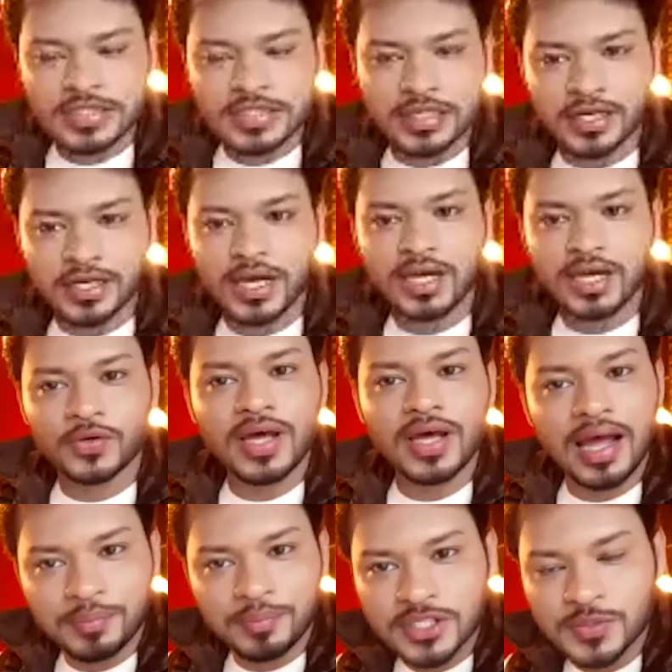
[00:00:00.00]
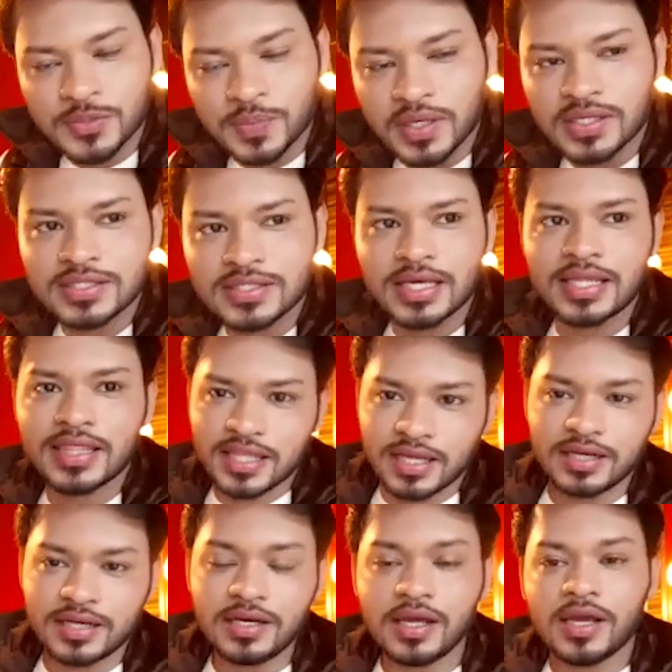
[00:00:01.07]
firstly, are you in a happy space?
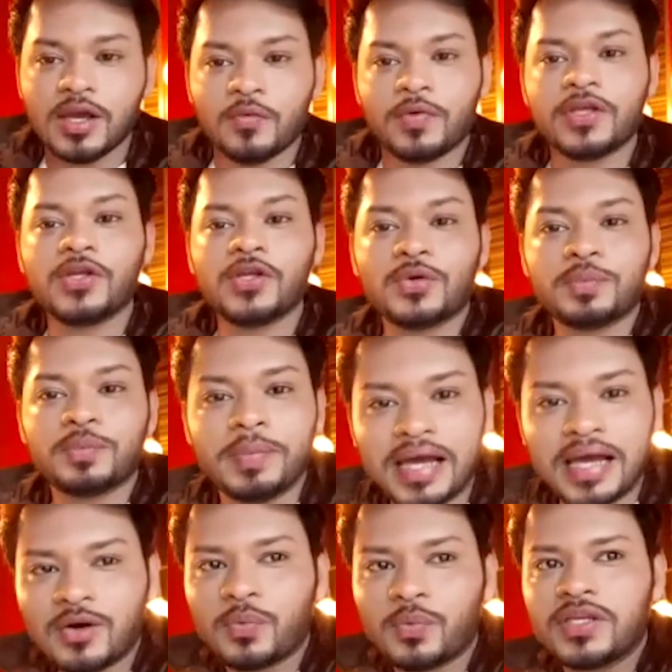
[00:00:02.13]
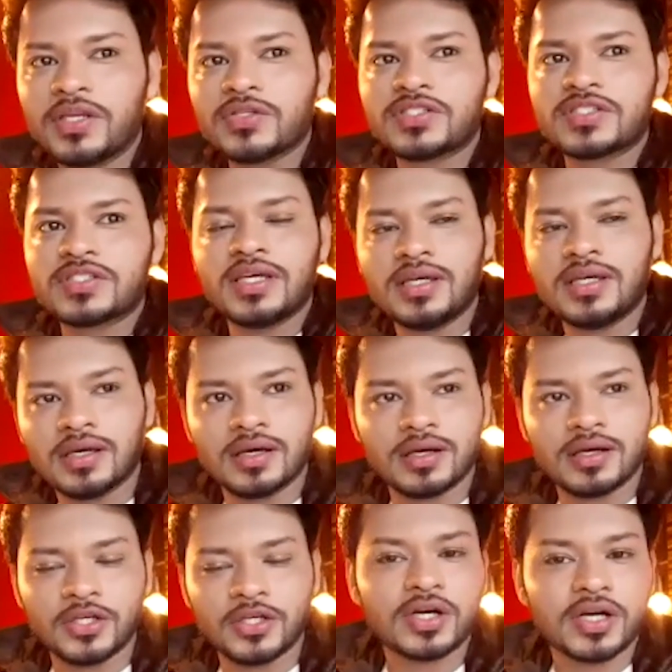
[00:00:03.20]
And then, when you look back, when you see
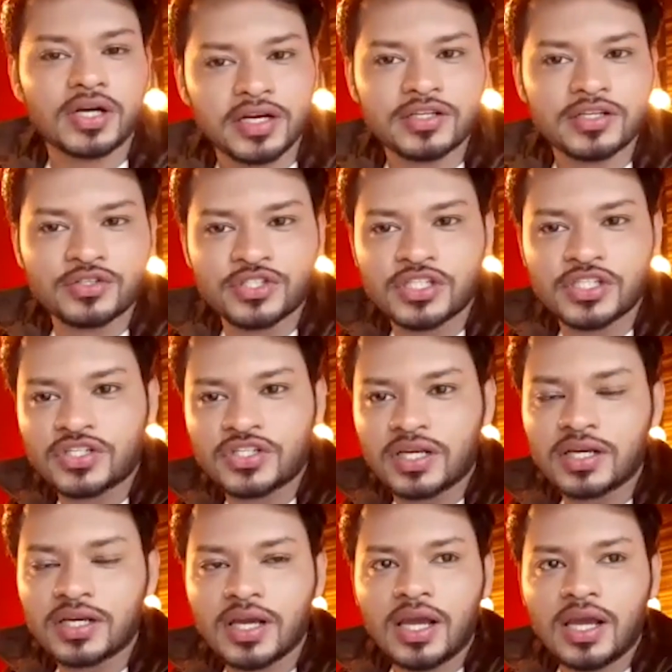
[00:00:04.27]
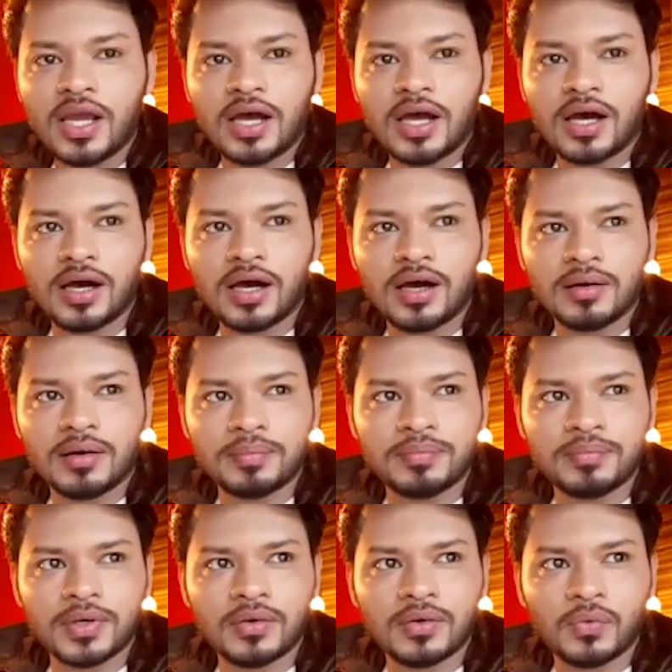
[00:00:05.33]
your career trajectory, uh,
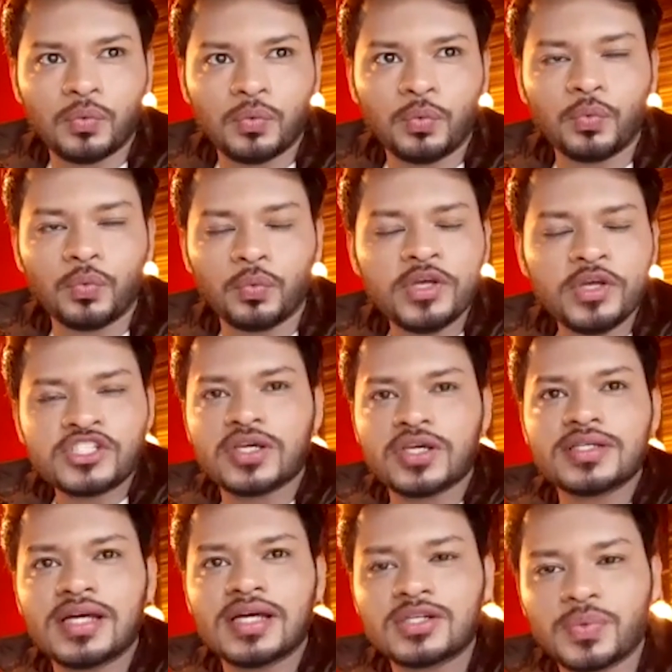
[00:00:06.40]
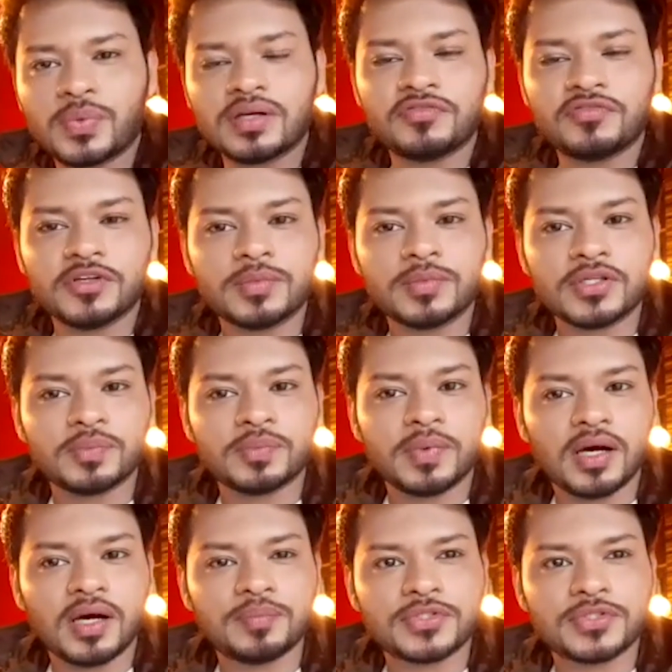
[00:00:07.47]
which is that one film that you
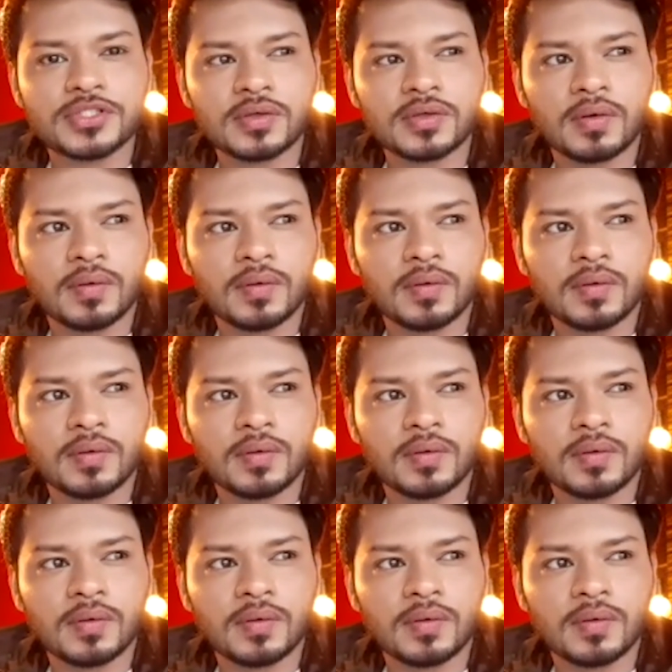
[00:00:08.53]
perhaps